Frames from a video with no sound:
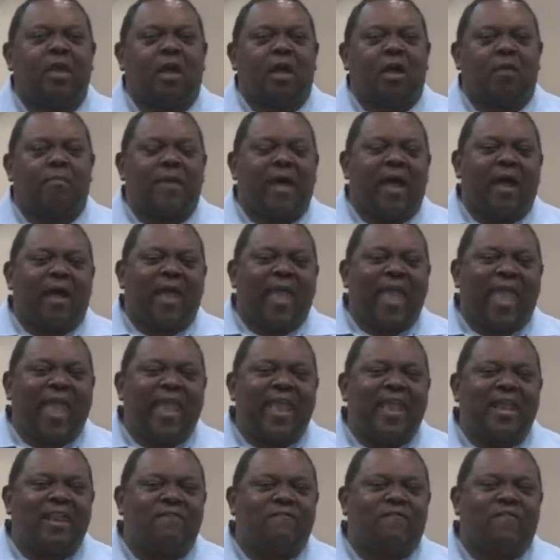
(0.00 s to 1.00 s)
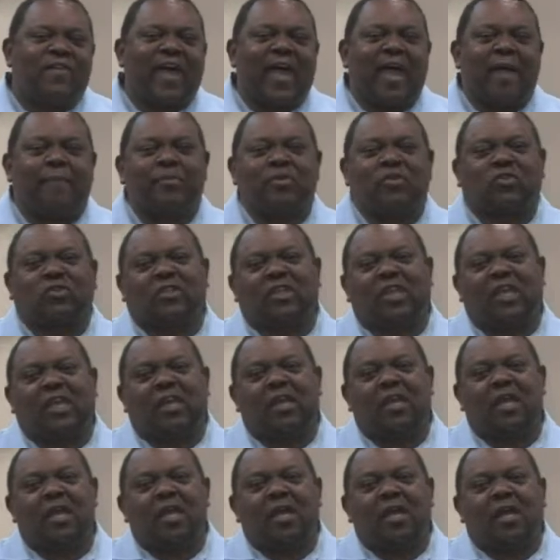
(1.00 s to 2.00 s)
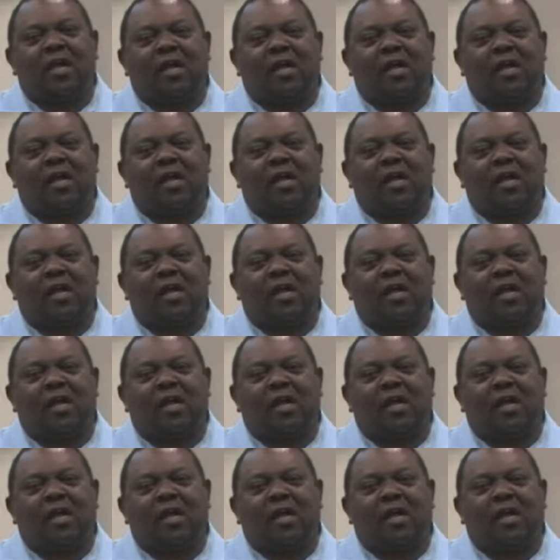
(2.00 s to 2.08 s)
about 85%